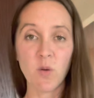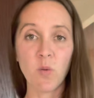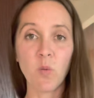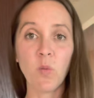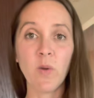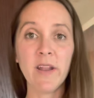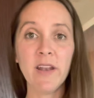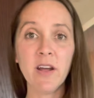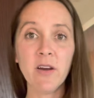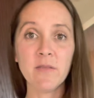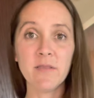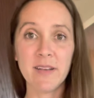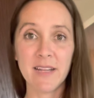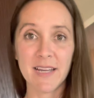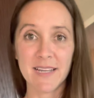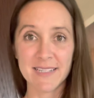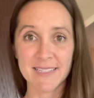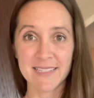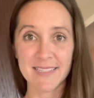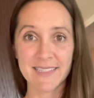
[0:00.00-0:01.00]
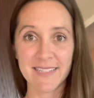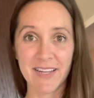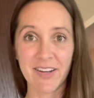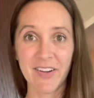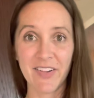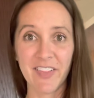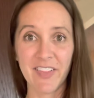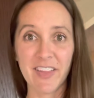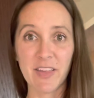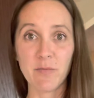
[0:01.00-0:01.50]
we don't
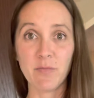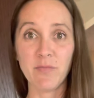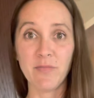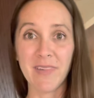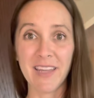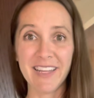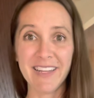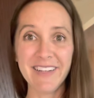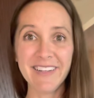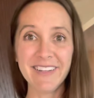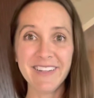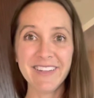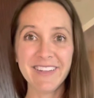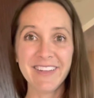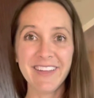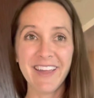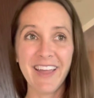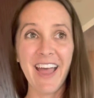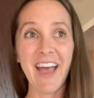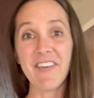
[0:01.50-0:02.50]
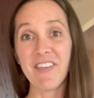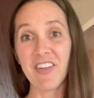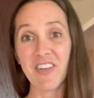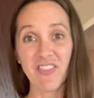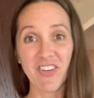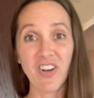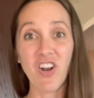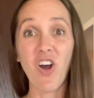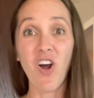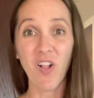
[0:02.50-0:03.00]
necessarily mean having
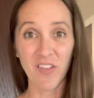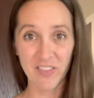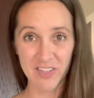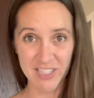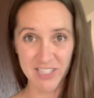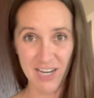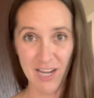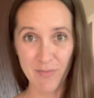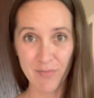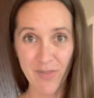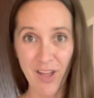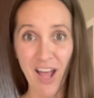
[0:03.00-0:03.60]
fun all of the time.